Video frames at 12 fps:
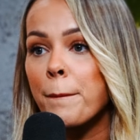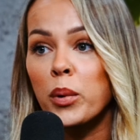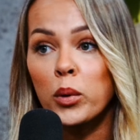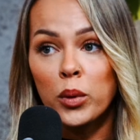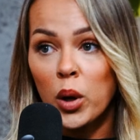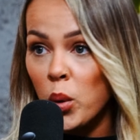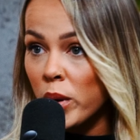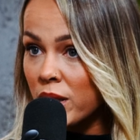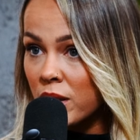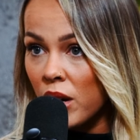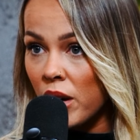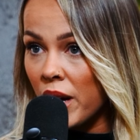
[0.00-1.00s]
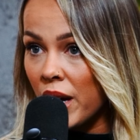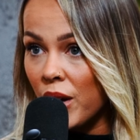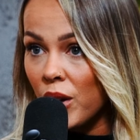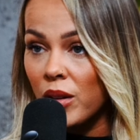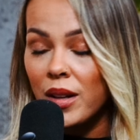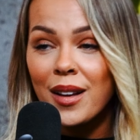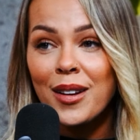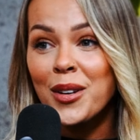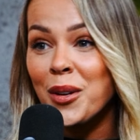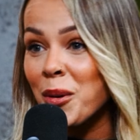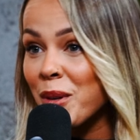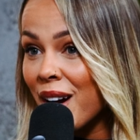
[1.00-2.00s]
broke as all hell,
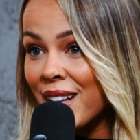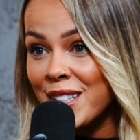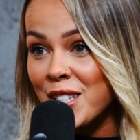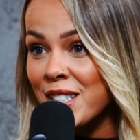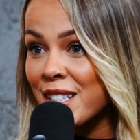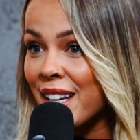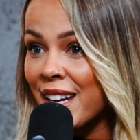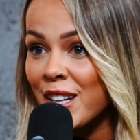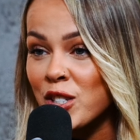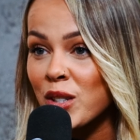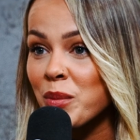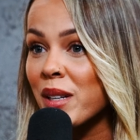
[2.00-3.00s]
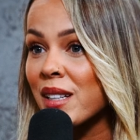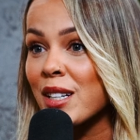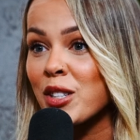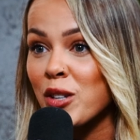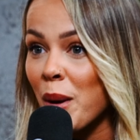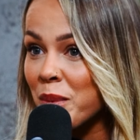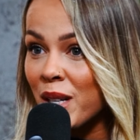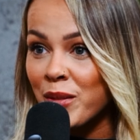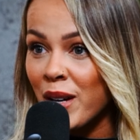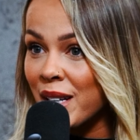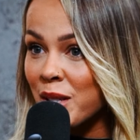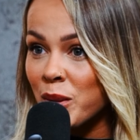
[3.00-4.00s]
no college education because I dropped out of
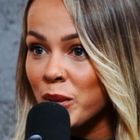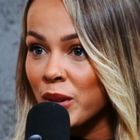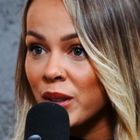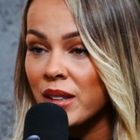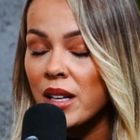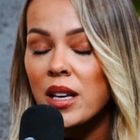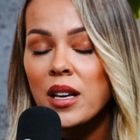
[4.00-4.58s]
high school,